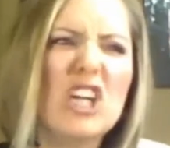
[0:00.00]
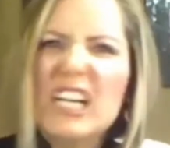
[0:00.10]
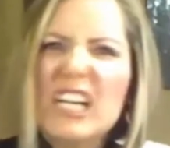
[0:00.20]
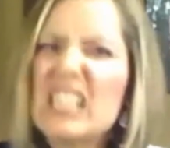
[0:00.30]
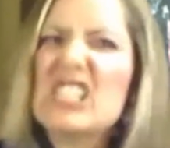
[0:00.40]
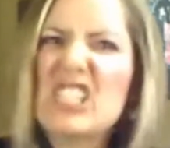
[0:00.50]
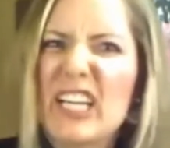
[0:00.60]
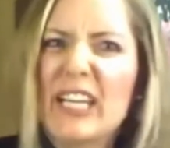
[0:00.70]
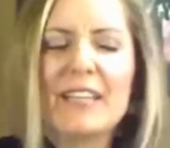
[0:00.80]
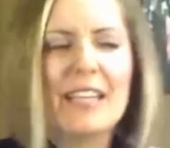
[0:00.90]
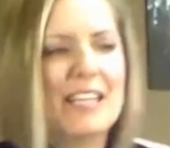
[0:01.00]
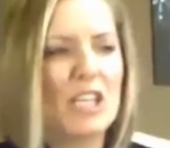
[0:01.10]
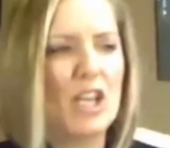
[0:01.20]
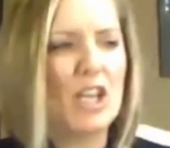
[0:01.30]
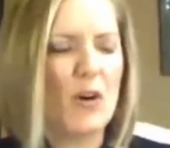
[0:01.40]
gone and done it.
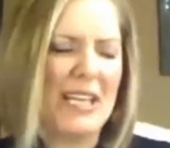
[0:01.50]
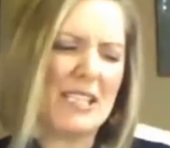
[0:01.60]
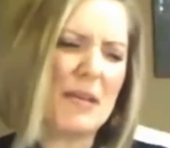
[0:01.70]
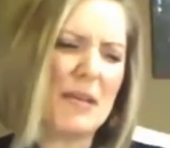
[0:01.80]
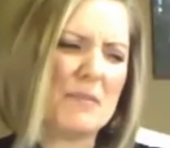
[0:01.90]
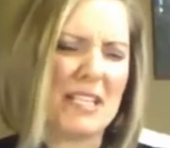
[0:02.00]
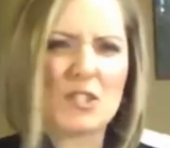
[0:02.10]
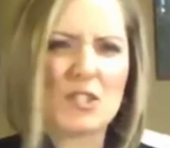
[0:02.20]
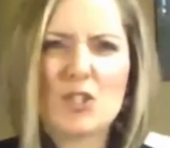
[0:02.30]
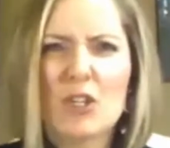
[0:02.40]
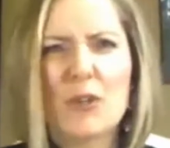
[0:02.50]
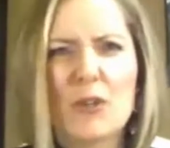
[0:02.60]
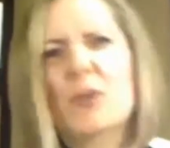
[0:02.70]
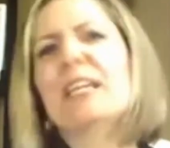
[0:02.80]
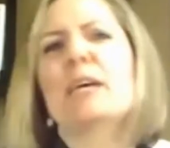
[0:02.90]
And sometimes I had to struggle
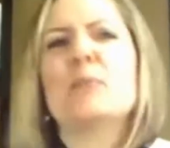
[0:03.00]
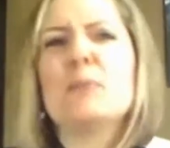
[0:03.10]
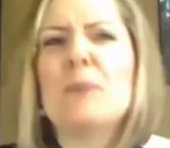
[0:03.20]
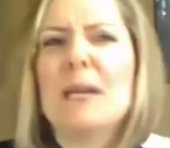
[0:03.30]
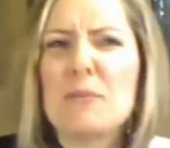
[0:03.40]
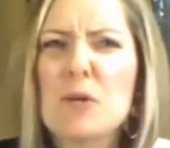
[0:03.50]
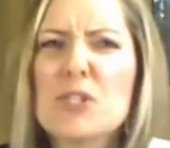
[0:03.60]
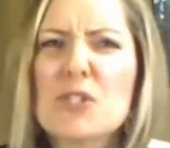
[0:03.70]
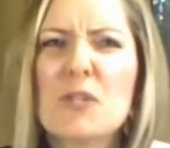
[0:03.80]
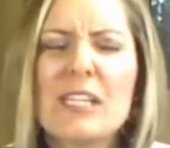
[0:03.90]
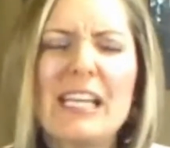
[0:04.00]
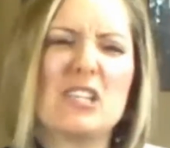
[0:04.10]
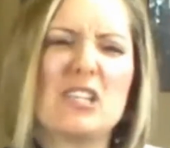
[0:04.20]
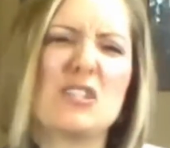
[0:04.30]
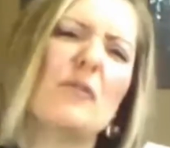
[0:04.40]
through it, and I had to push through it, and I
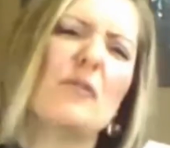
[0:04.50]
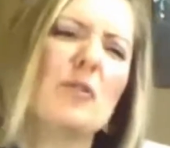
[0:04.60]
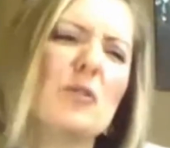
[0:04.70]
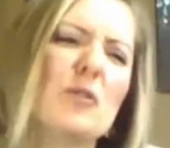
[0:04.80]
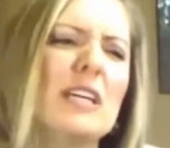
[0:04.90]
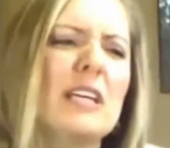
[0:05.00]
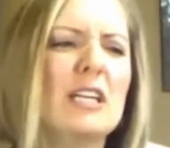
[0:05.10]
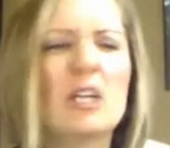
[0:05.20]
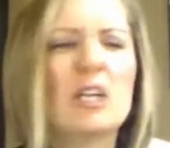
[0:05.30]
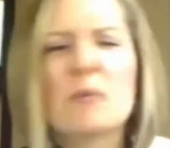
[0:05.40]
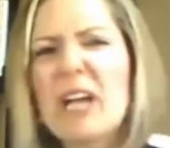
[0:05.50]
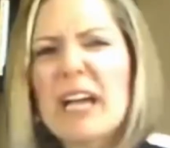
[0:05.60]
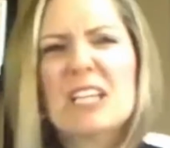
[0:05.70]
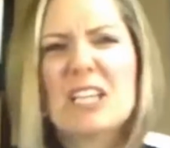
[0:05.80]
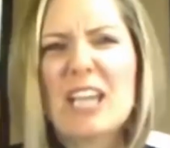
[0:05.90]
had to suffer through it, but I
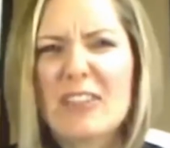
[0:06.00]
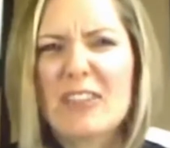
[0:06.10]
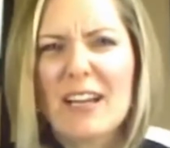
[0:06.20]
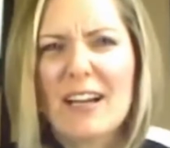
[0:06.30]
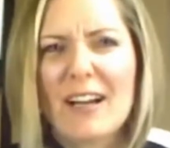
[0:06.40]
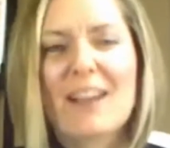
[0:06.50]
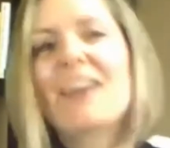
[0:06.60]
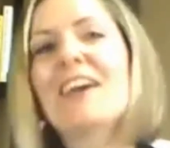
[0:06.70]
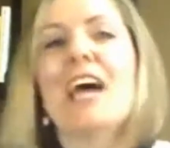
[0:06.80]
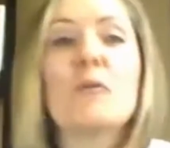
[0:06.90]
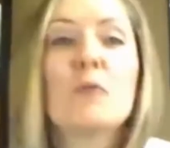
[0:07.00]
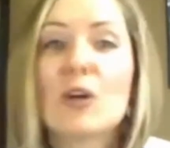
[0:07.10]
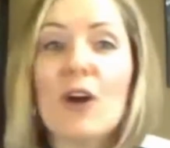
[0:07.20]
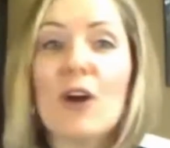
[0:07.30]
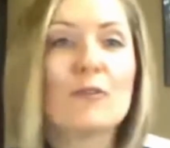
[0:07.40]
could get there. And
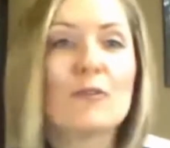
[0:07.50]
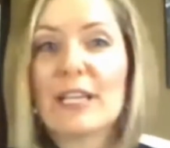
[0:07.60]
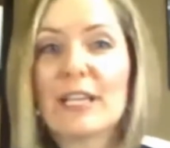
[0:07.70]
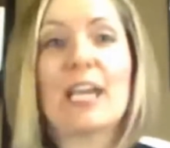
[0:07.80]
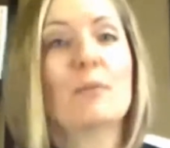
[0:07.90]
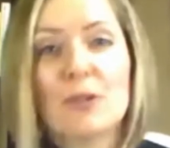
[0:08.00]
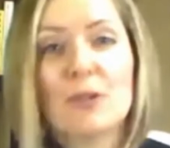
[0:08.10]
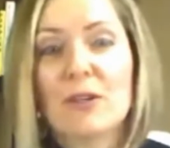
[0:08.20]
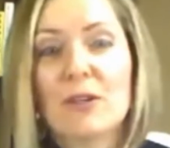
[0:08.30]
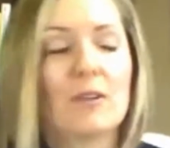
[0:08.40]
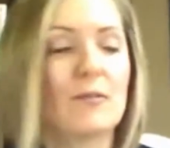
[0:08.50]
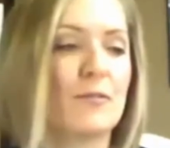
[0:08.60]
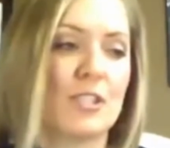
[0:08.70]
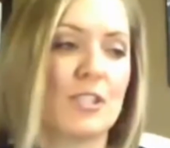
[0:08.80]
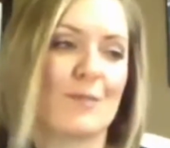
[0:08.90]
we're all very capable of
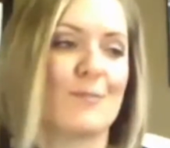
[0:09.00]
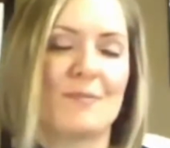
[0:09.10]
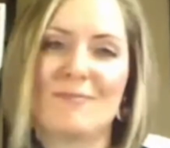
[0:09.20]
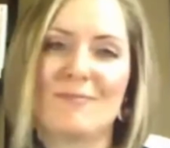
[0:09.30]
just